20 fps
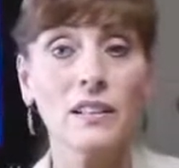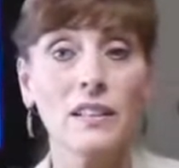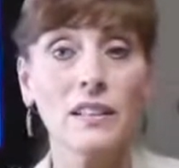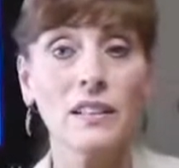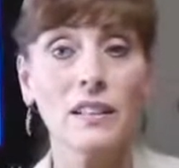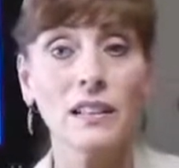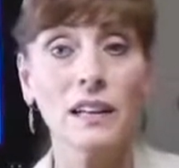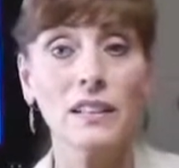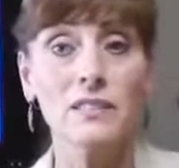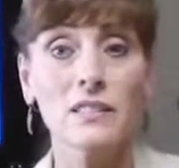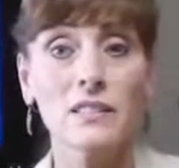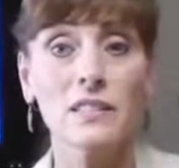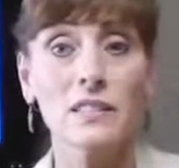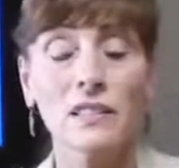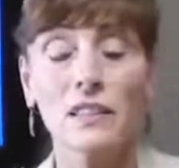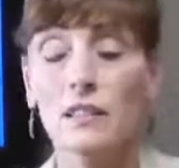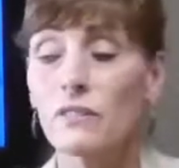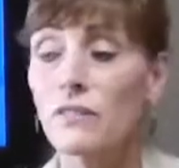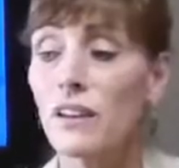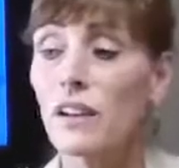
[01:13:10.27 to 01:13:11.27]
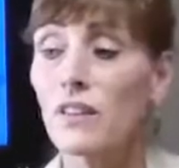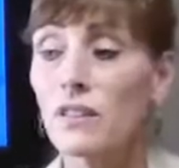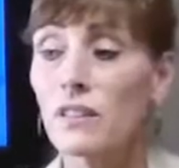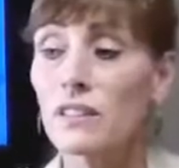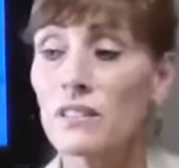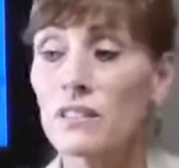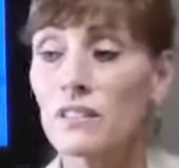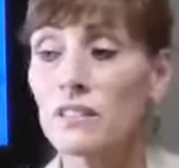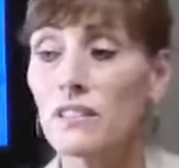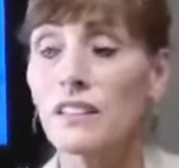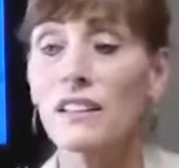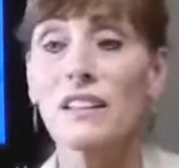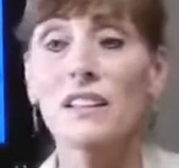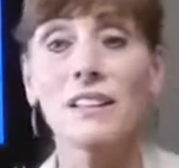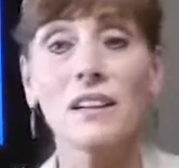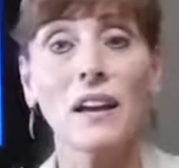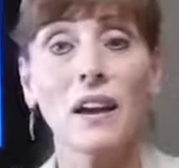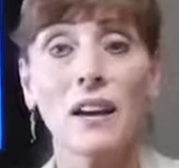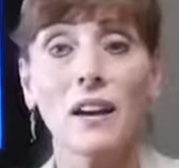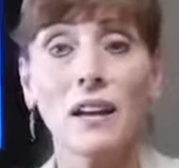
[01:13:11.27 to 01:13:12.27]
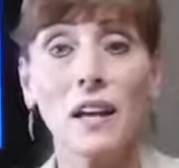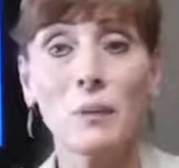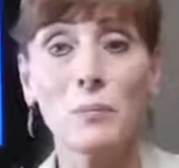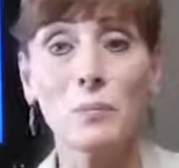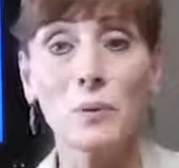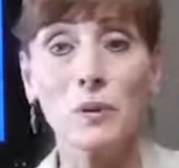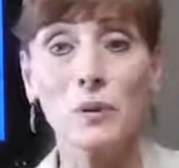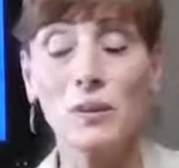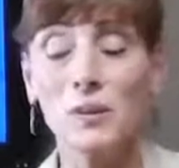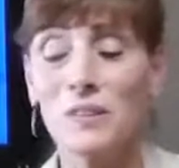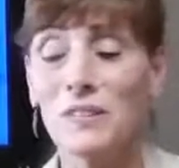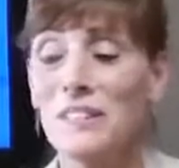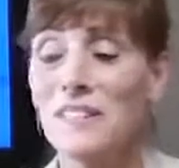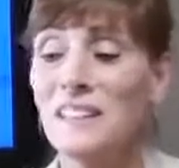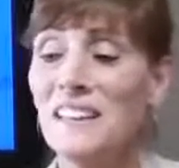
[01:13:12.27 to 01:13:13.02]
the nasty little virus in April,